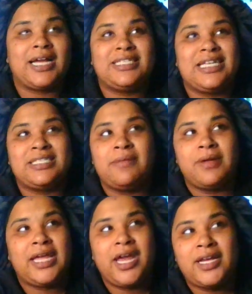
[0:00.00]
that takes some
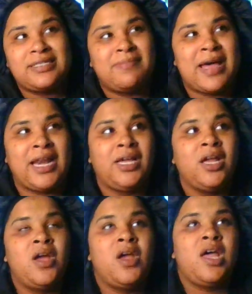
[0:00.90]
care of somebody,
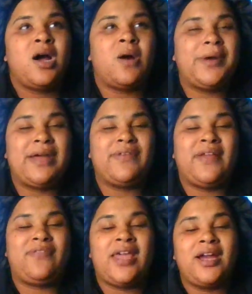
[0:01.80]
or whatever,
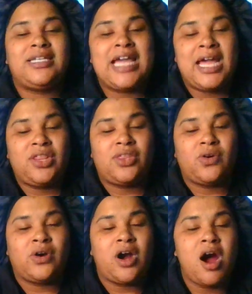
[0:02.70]
if their death
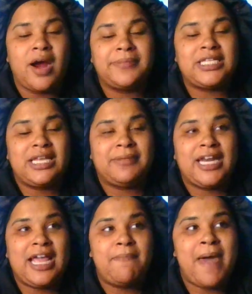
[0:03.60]
or harm to them
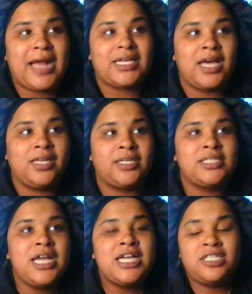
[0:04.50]
can impact others,
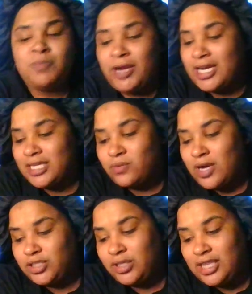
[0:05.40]
spirit doesn't
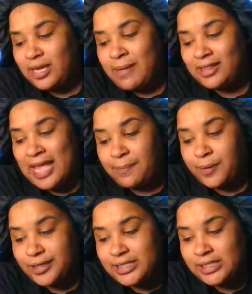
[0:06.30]
want you to think about that
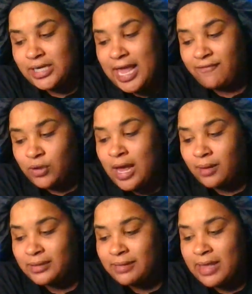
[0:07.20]
person. If you
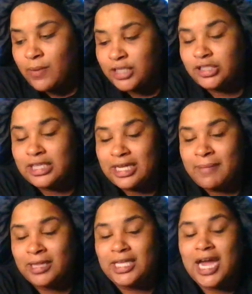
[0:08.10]
help them, they want you to think
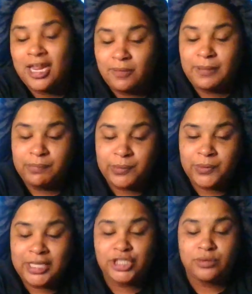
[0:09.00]
about the other
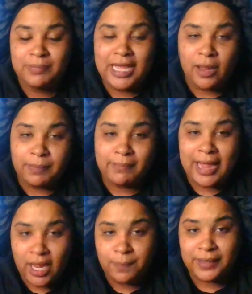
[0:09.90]
people that you would be helping
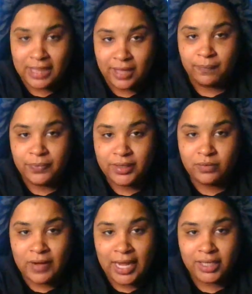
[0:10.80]
by helping them,
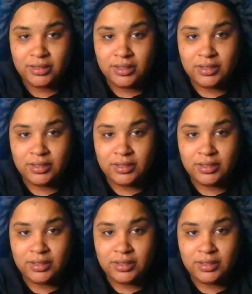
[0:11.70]
right?